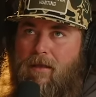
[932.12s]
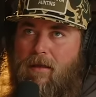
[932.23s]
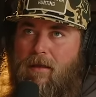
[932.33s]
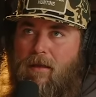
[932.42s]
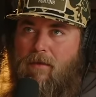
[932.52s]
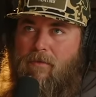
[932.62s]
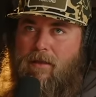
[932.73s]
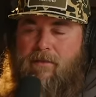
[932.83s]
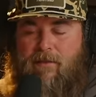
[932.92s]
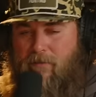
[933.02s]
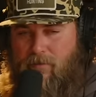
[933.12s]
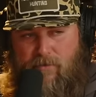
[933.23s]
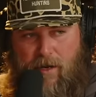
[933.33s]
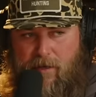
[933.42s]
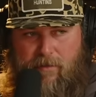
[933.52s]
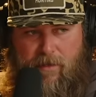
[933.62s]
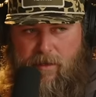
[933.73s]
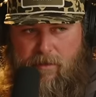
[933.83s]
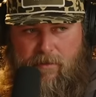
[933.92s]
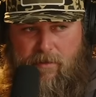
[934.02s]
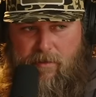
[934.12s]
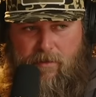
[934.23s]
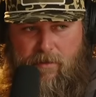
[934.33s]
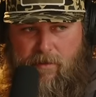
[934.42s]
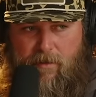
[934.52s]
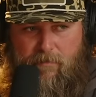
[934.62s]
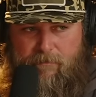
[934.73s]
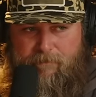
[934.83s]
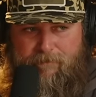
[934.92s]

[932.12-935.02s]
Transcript: uh, we had several dry stands. Um,